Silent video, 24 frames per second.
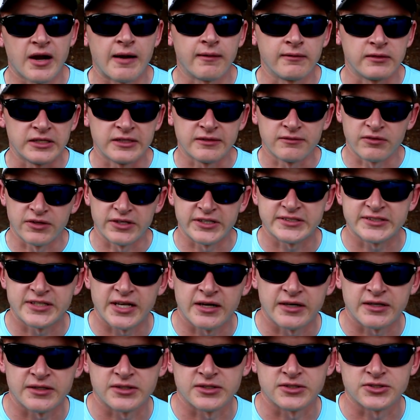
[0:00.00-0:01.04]
I'll leave links
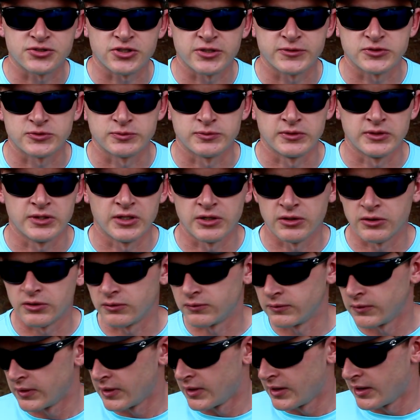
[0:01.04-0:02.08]
down in the description below.